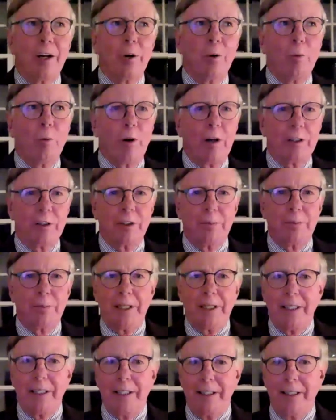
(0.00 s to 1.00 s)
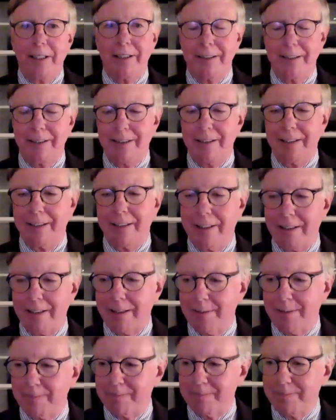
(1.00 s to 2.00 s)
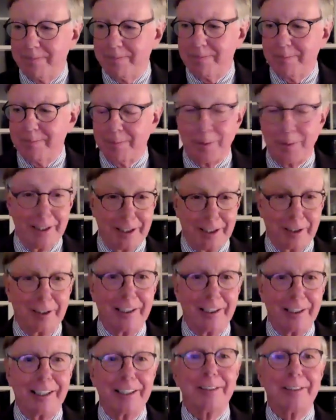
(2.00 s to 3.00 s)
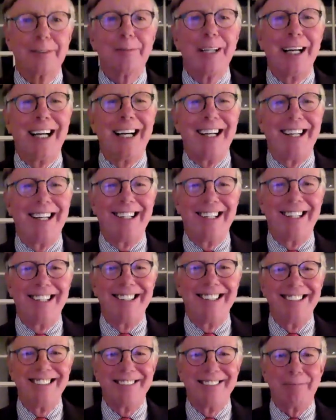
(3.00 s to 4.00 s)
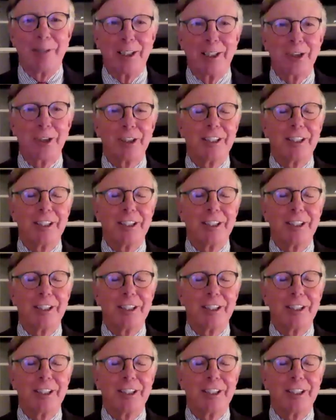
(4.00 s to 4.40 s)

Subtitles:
want to be political either, much.